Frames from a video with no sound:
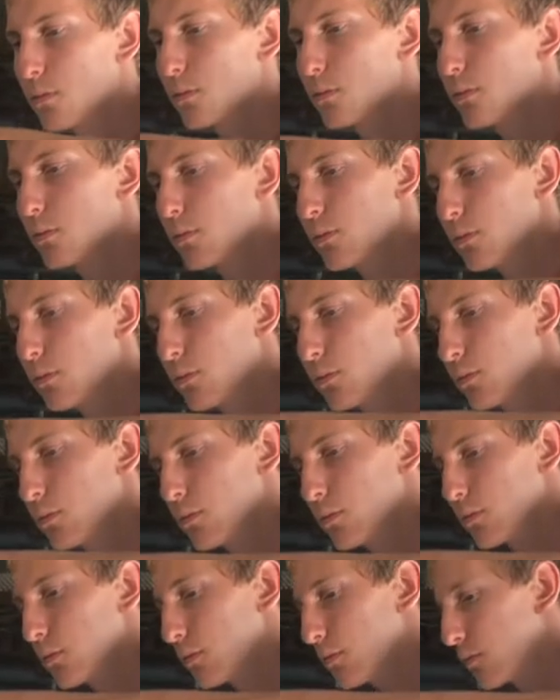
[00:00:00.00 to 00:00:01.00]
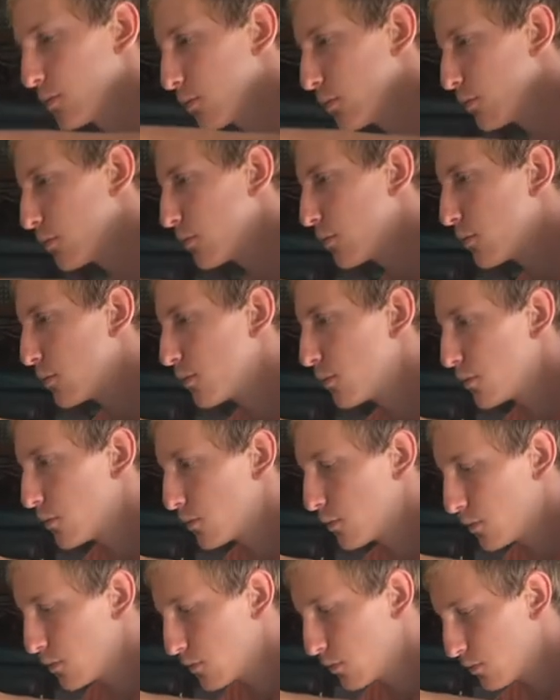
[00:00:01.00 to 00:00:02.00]

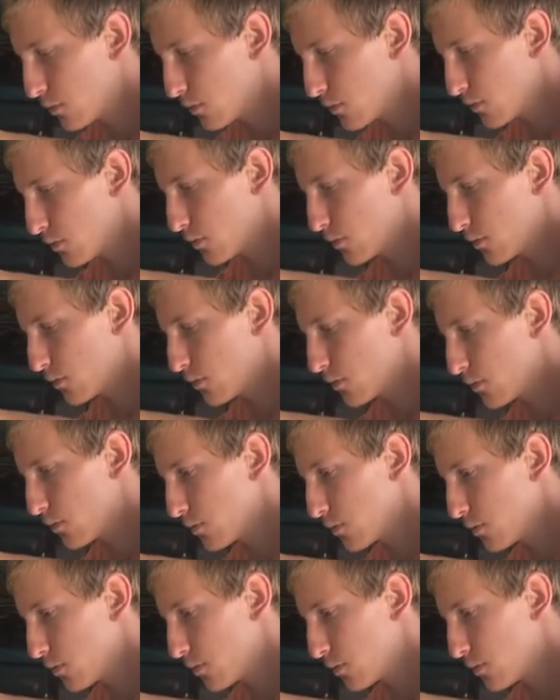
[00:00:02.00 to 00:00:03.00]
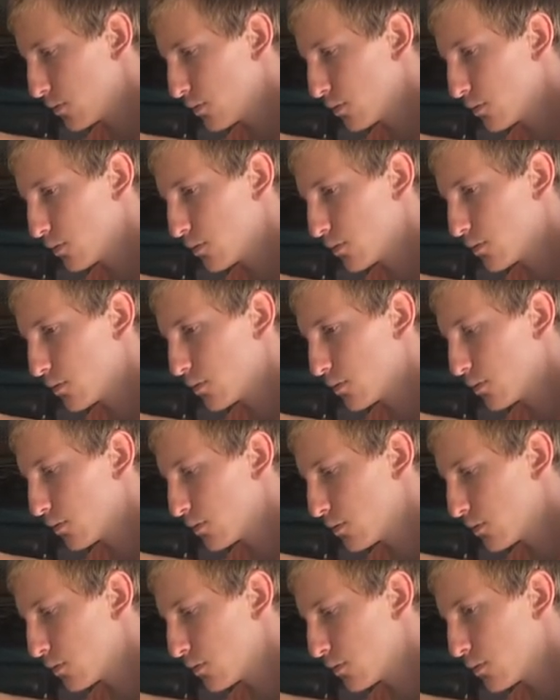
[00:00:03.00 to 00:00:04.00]

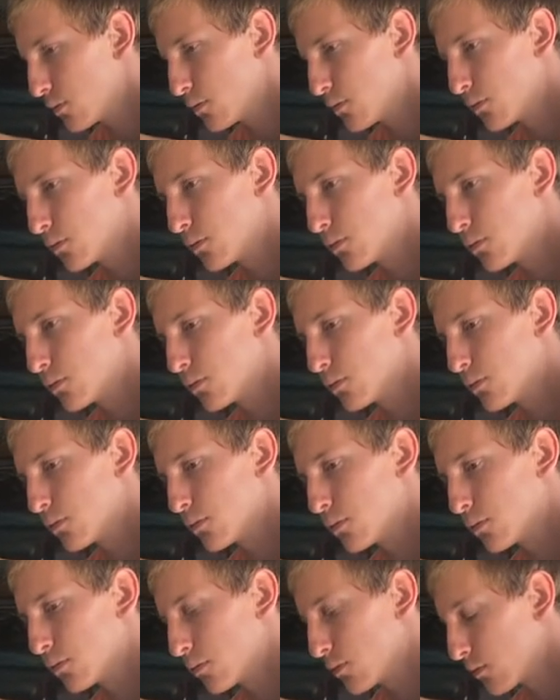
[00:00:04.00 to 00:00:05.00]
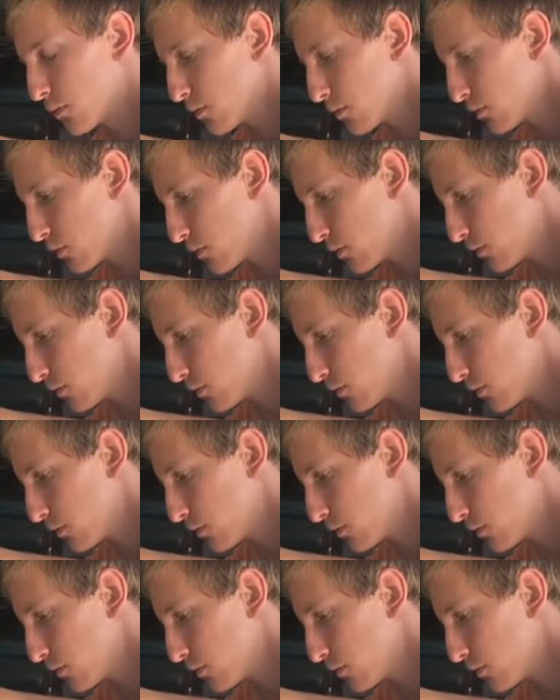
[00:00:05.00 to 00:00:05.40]
[no speech]